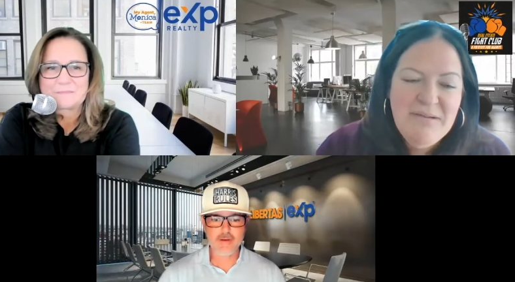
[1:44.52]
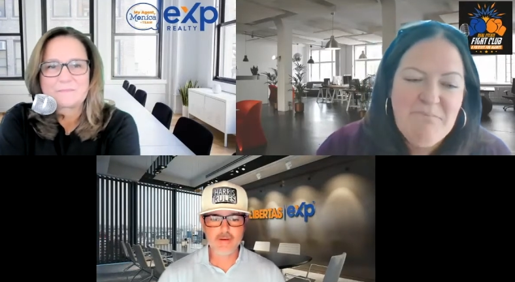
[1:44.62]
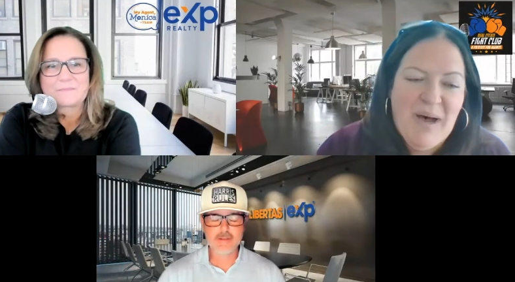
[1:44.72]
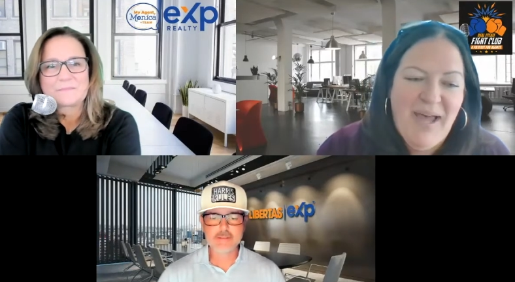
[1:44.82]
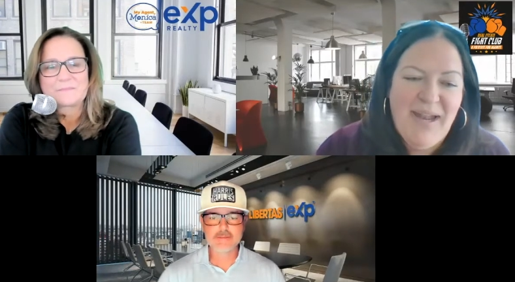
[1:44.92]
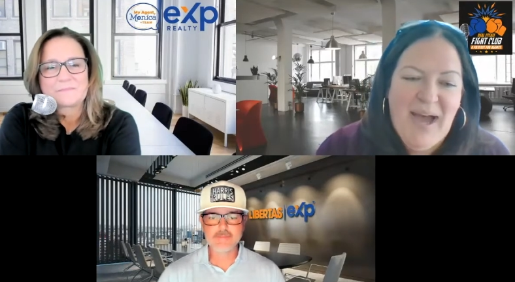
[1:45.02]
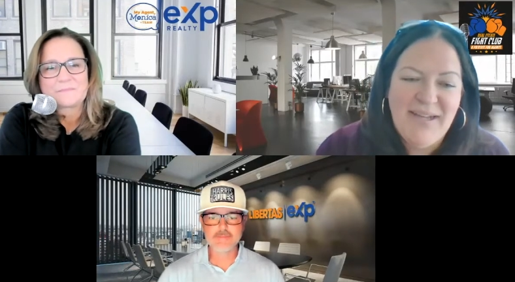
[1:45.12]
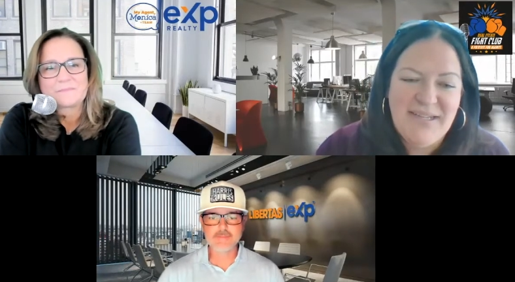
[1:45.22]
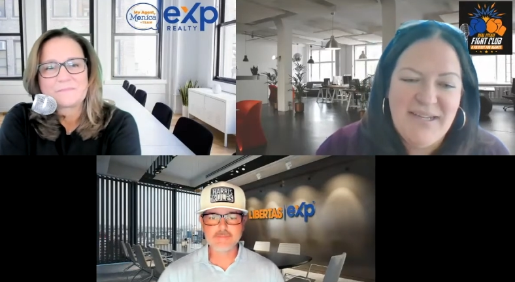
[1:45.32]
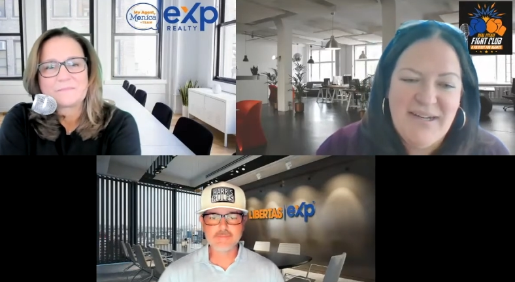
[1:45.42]
Speaker 1: but I
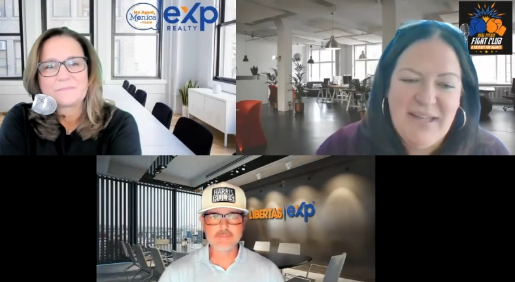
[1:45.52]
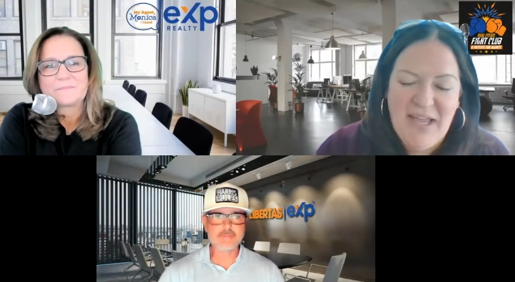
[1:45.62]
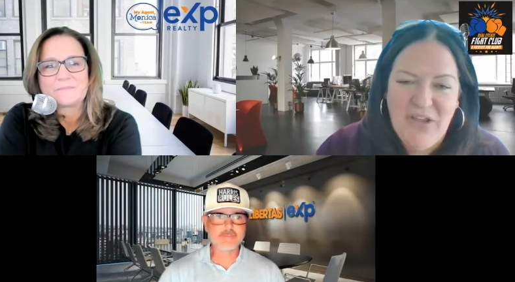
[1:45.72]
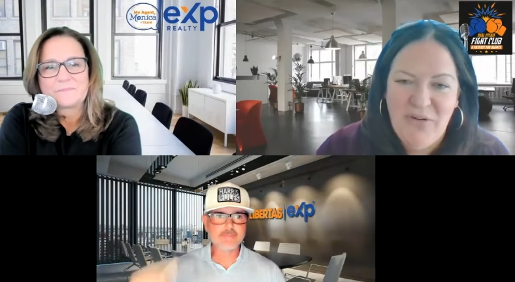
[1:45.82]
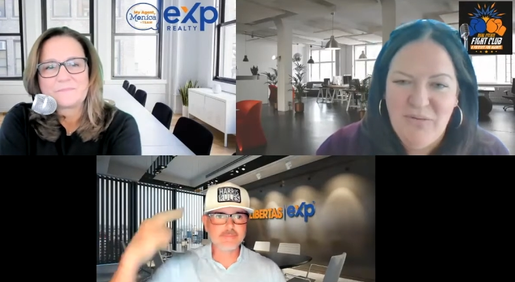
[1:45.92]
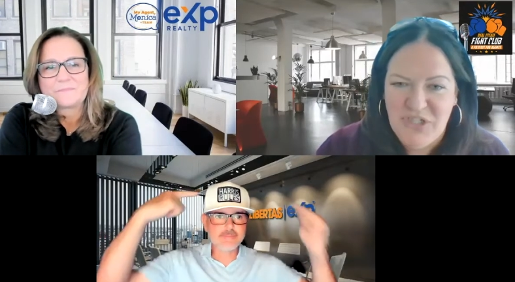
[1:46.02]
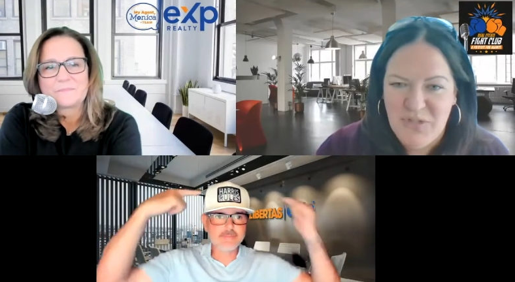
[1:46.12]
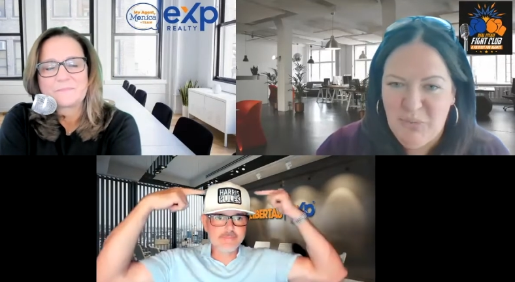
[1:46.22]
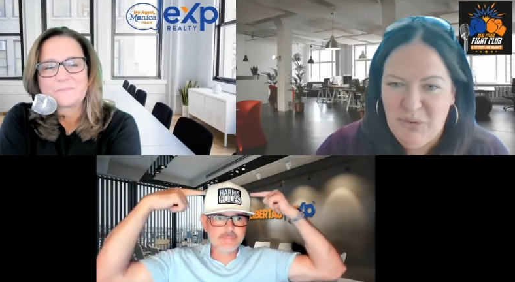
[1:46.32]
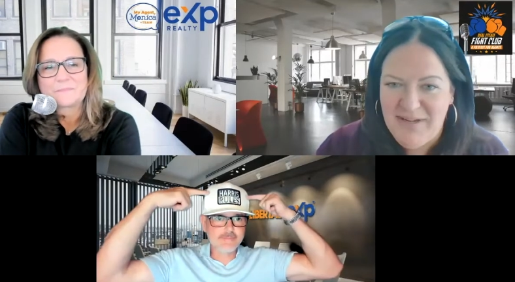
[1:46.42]
did. Can you
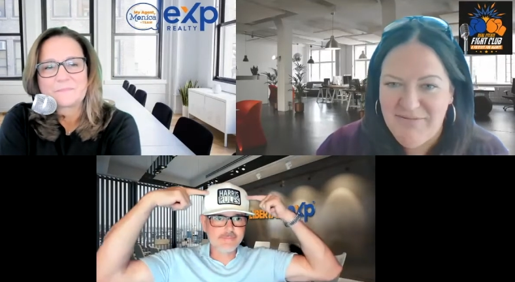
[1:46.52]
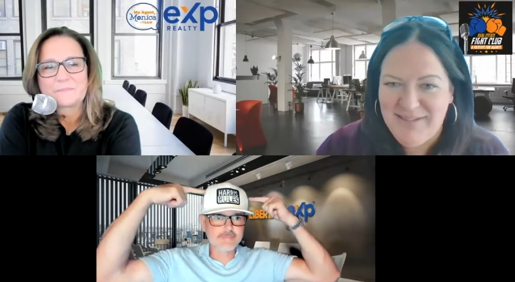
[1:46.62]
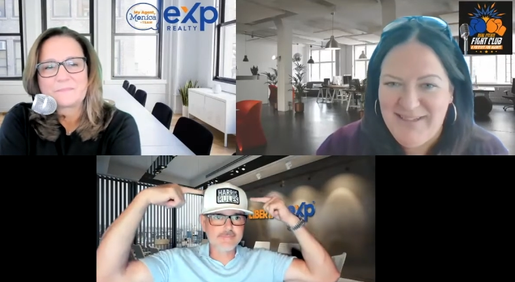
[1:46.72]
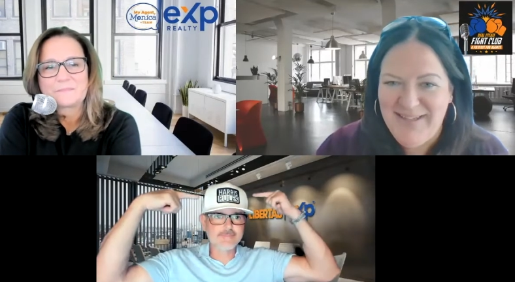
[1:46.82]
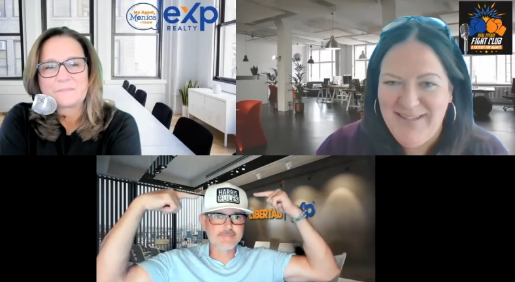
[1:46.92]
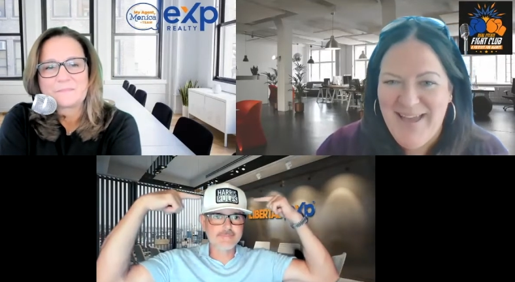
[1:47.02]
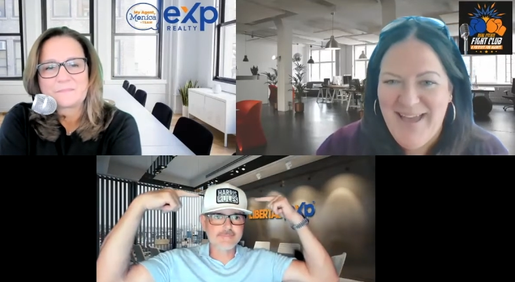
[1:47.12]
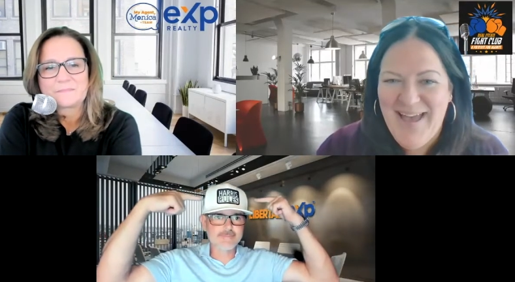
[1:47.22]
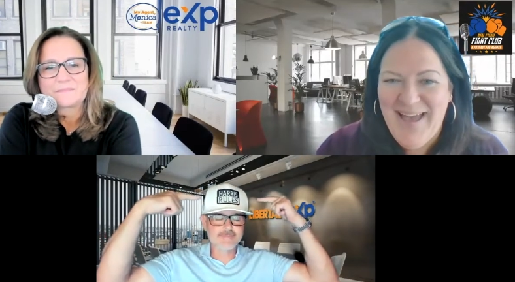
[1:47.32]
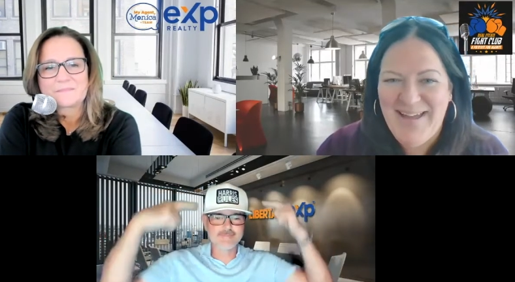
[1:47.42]
just briefly,
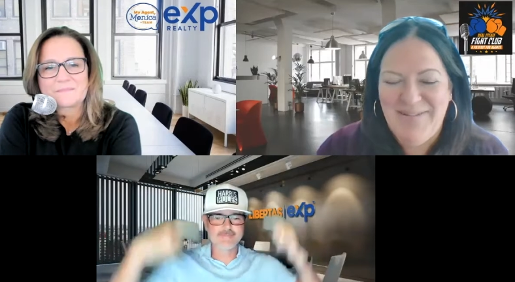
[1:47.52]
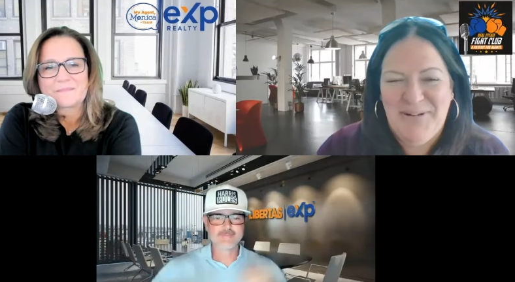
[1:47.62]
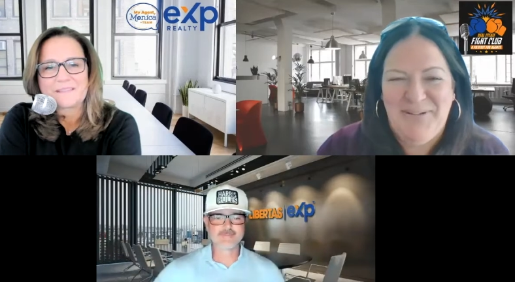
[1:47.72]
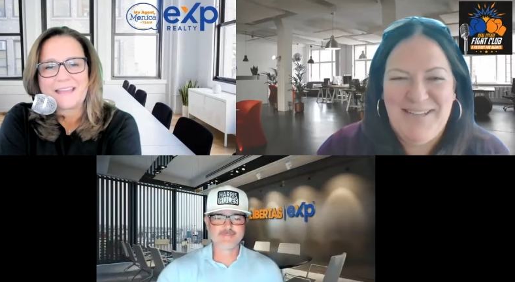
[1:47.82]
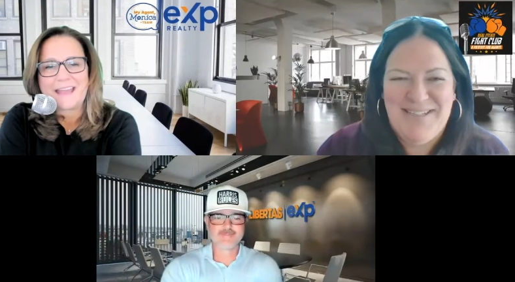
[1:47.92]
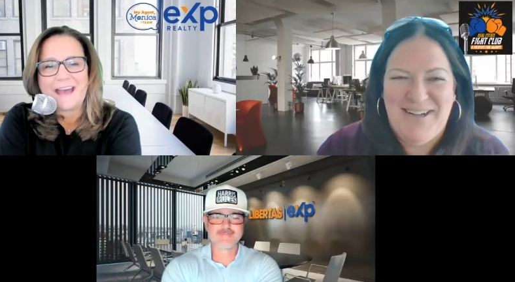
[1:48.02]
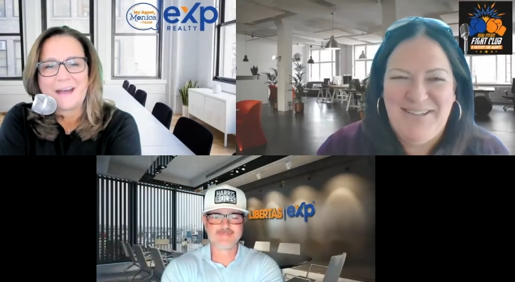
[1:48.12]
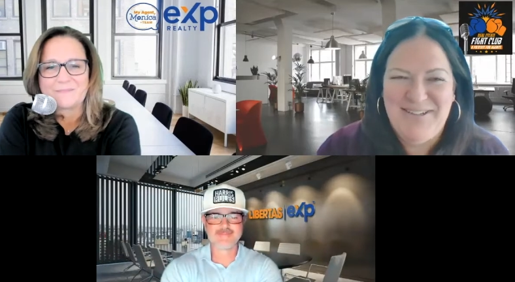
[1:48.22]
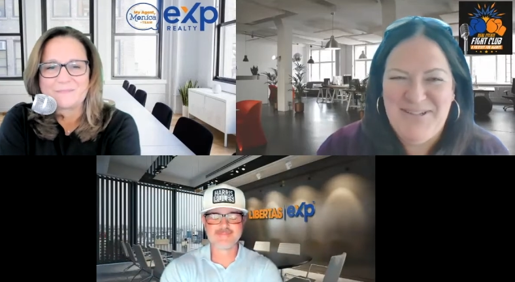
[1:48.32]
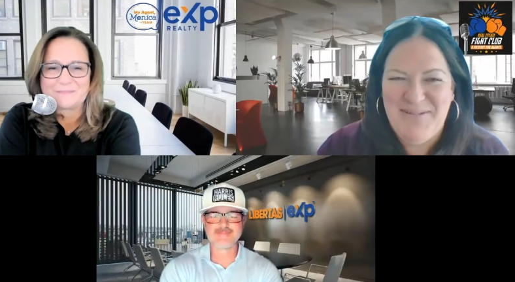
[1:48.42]
yeah. And if you're watching yeah. on
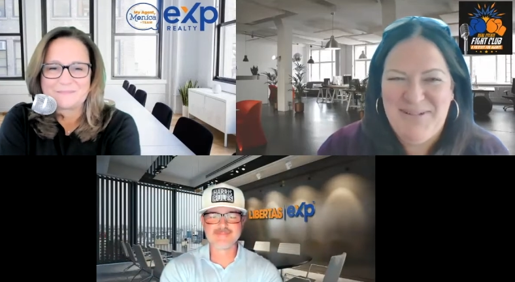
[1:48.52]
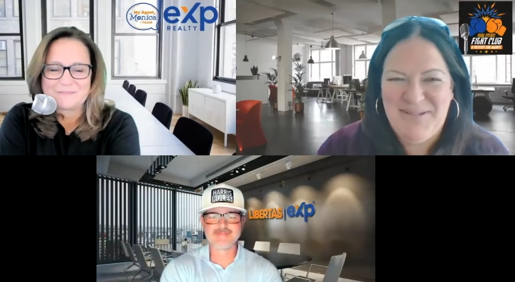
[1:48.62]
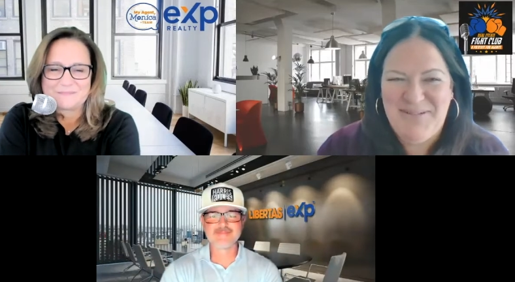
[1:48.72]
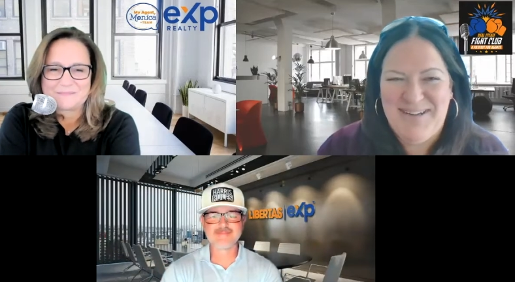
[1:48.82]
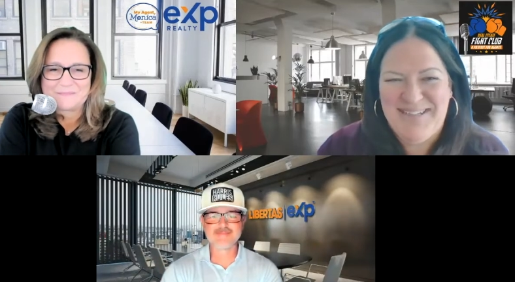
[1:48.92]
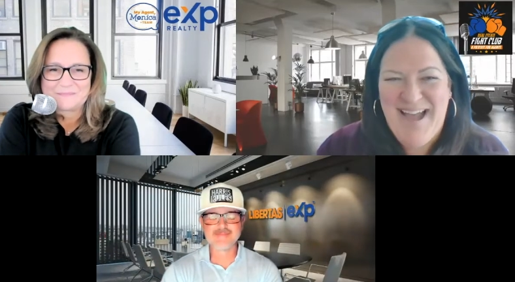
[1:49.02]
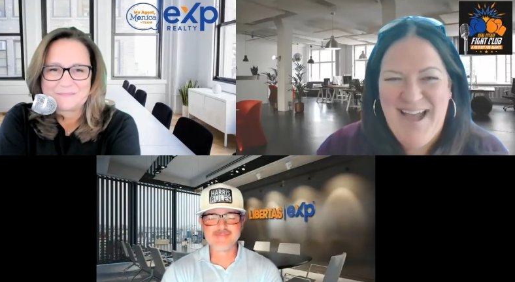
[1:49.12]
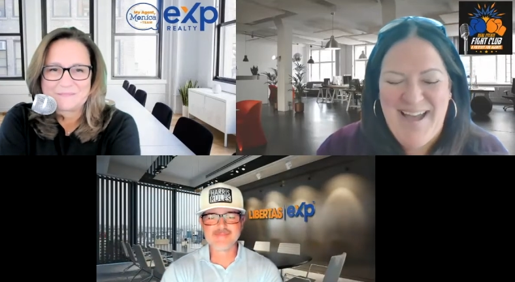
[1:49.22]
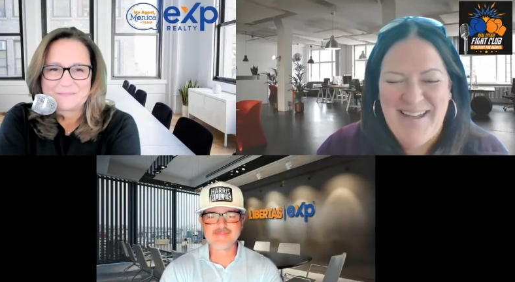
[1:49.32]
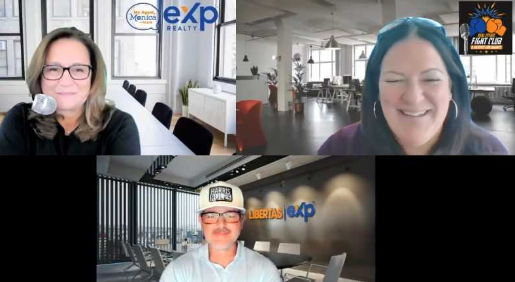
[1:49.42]
YouTube, he's wearing his
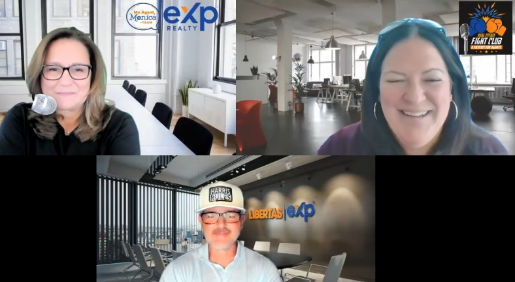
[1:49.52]
hat.